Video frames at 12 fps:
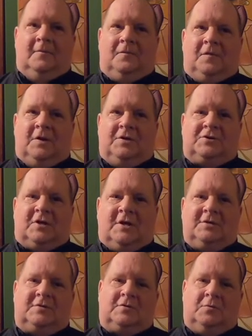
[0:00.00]
finished
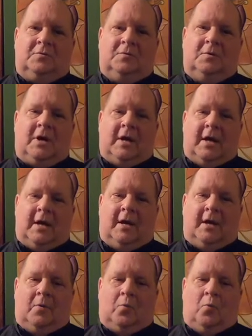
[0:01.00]
high school
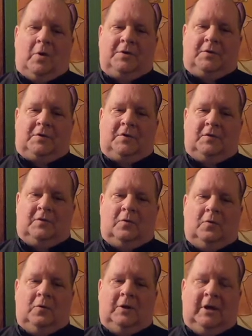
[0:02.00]
and went to the
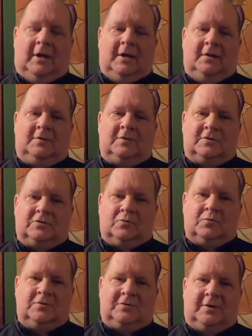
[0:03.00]
Holy Land, to
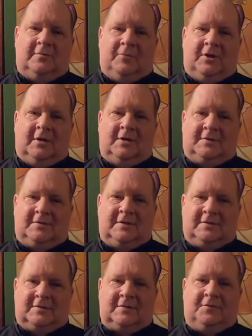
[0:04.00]
Jerusalem, in
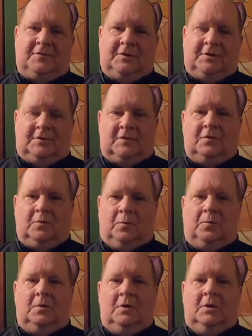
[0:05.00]

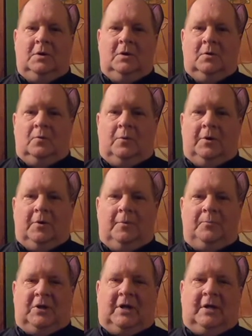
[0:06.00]
1972, where I
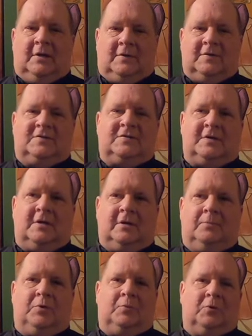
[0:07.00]
began to
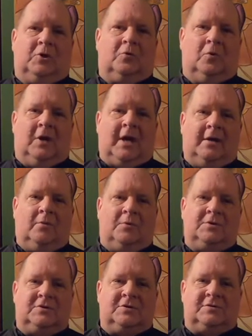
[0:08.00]
study biblical
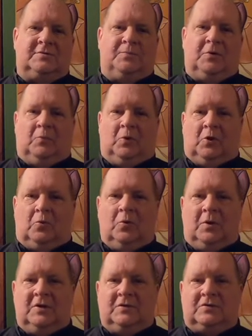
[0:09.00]
languages,
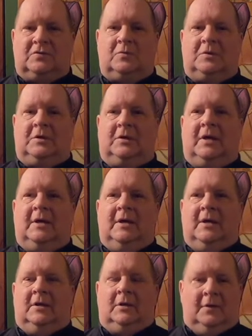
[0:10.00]
biblical history,
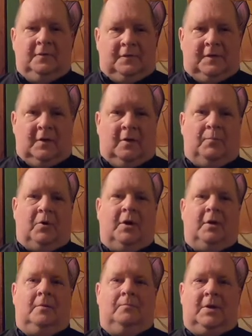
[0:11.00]
lived in a
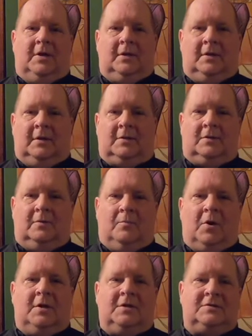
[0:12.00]
Benedictine
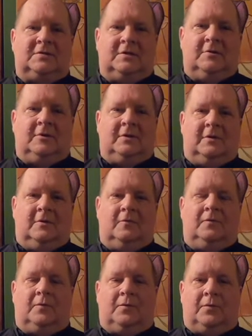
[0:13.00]
monastery
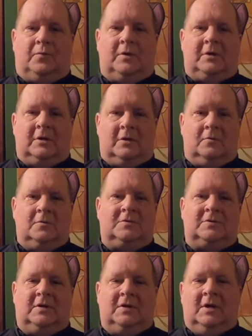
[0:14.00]
there for 3
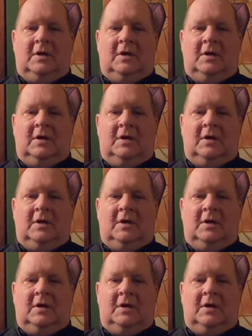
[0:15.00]
years.